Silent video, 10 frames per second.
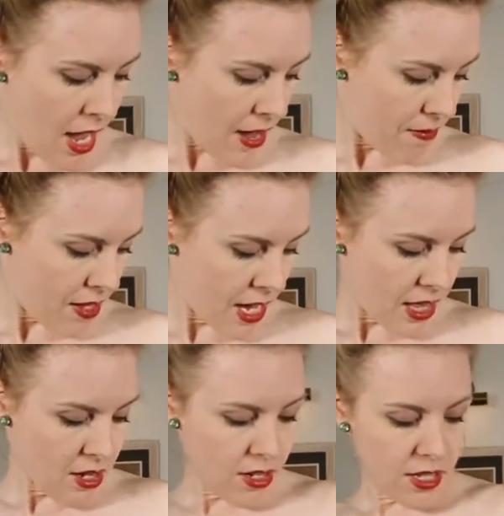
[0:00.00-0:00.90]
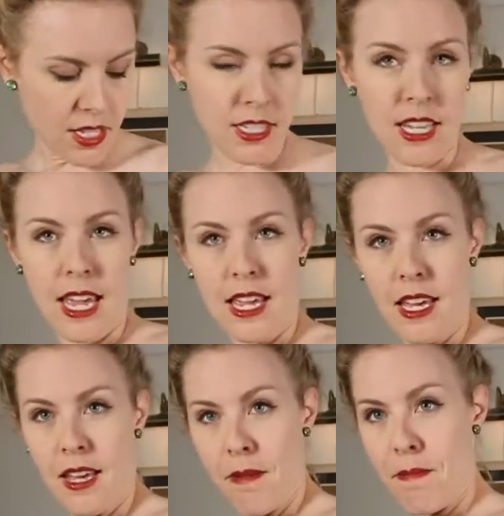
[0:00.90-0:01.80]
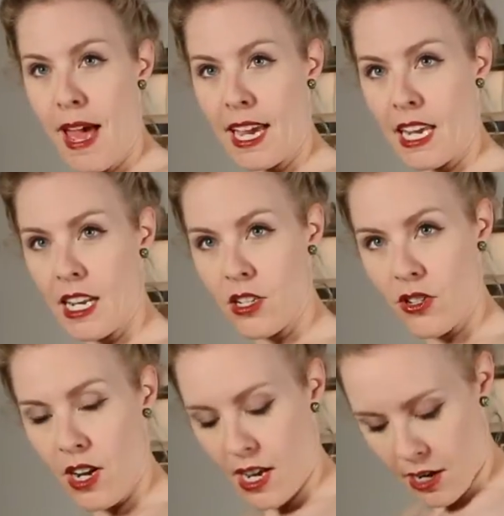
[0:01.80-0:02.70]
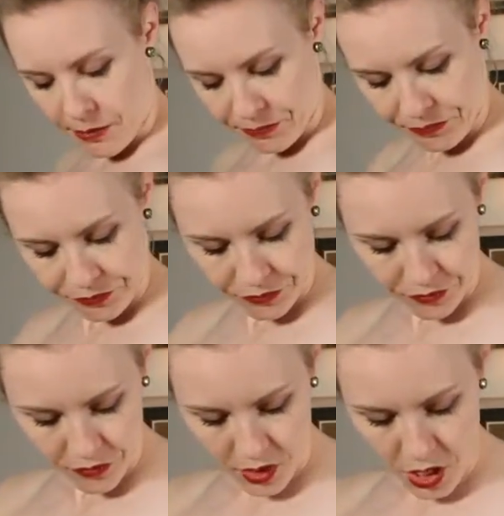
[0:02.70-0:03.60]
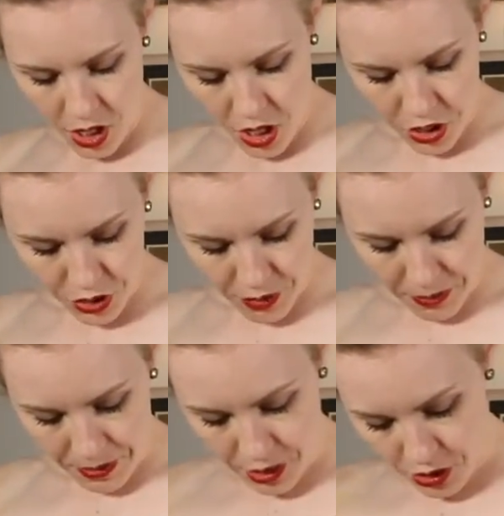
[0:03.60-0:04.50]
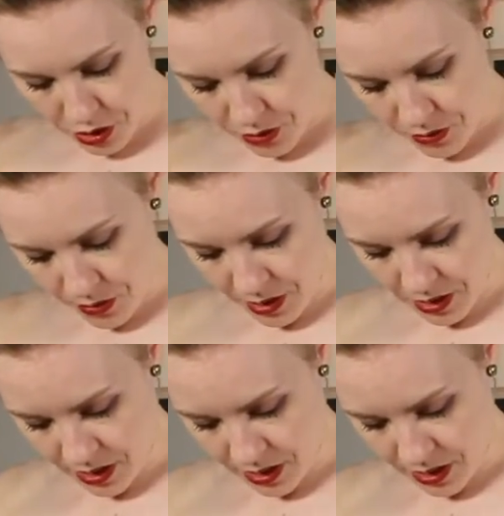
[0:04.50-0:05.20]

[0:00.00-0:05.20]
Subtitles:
I feel like there's this like bagginess right here. So what I'm going to do